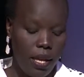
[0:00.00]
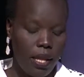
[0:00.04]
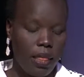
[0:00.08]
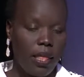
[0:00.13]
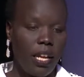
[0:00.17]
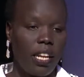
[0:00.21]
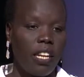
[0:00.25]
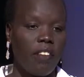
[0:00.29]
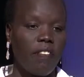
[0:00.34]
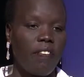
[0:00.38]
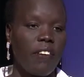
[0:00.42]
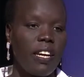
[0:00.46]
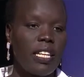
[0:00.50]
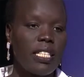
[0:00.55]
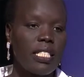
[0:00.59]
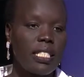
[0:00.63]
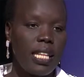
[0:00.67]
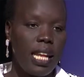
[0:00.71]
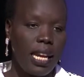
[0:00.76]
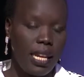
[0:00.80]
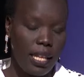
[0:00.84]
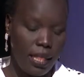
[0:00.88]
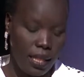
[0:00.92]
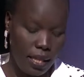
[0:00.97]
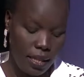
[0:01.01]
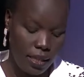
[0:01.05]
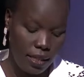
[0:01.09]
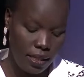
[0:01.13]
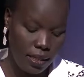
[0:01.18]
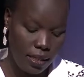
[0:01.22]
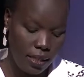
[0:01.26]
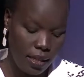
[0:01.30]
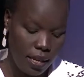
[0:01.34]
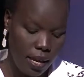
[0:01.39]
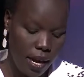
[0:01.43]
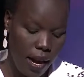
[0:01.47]
that events like this
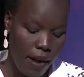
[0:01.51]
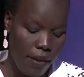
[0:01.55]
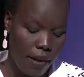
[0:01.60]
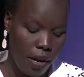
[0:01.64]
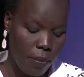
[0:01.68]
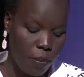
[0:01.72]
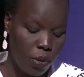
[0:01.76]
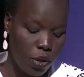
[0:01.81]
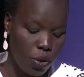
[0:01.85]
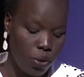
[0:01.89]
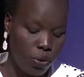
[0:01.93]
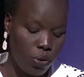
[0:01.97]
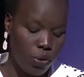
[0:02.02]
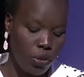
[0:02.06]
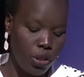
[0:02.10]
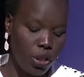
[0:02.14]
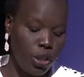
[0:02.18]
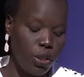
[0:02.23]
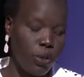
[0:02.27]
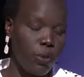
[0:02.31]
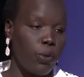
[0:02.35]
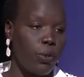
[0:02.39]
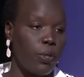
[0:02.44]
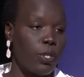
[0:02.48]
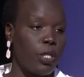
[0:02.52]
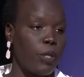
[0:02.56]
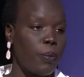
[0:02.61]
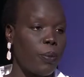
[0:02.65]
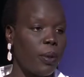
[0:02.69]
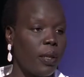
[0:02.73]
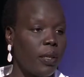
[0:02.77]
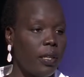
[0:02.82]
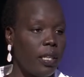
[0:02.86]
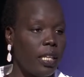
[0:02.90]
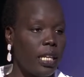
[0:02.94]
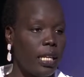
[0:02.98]
are able to renew your spirit